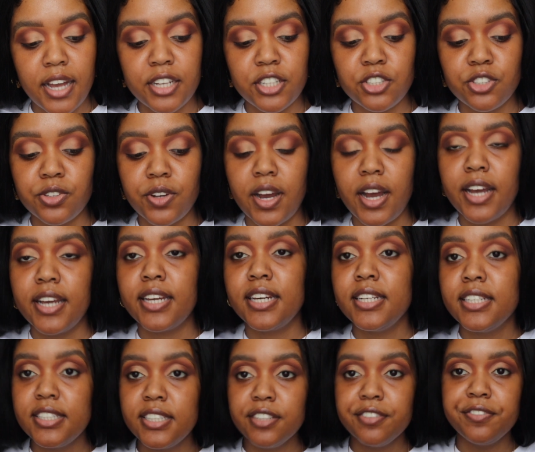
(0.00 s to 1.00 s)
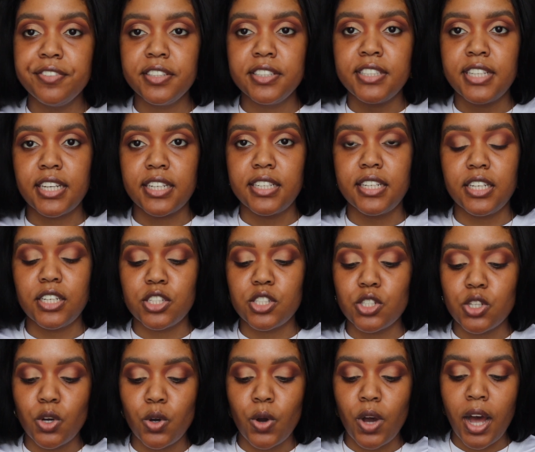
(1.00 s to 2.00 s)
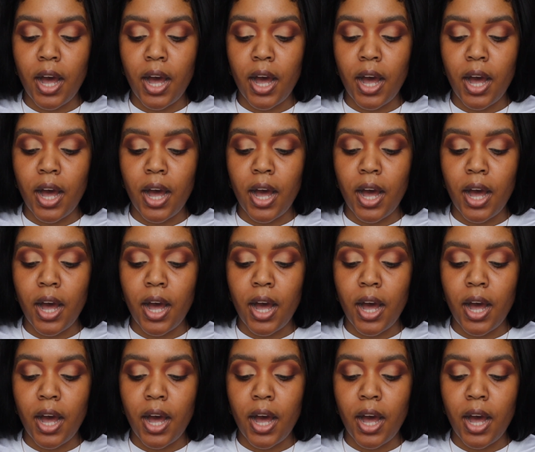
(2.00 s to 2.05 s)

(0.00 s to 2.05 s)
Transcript: and try a different technique. So